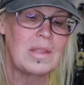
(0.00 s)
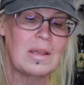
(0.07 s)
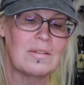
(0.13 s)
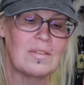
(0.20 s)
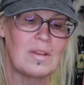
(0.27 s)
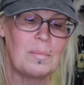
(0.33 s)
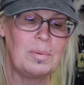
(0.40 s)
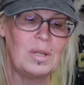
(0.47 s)
the
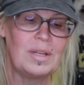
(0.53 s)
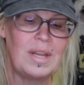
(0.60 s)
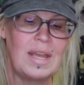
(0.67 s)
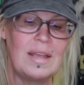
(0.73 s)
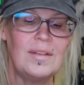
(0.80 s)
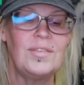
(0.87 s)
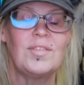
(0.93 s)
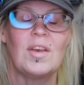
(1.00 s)
next couple of
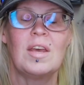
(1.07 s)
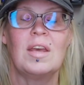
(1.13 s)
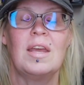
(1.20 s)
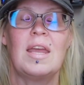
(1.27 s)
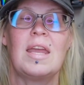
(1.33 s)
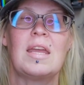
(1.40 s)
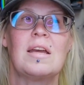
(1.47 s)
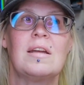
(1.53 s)
days.
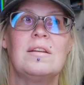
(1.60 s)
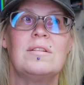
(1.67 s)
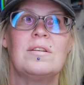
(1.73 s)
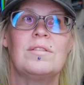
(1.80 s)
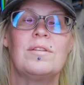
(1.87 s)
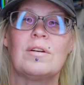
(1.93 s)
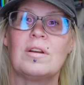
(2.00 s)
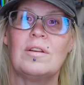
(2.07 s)
And
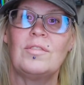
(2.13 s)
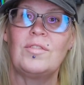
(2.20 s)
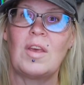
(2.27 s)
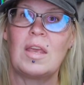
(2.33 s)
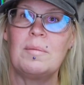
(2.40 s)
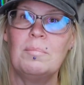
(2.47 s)
there is a